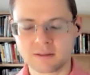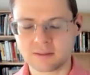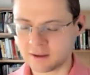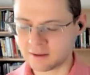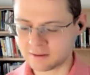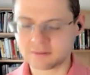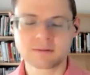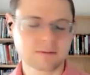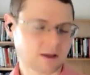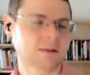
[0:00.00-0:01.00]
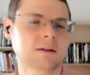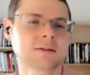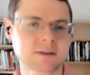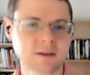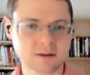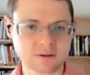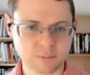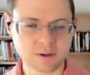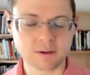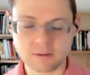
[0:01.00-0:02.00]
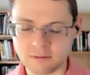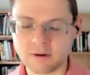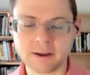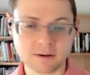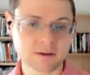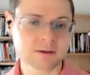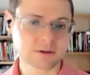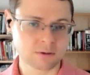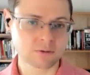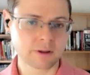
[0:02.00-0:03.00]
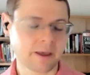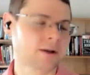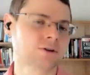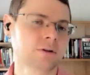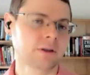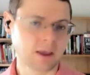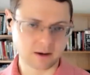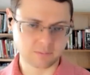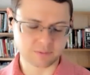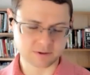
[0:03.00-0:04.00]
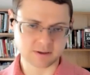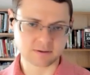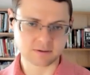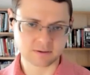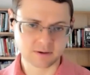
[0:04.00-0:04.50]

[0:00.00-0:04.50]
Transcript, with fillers: the tendency to be right is only actually 80%.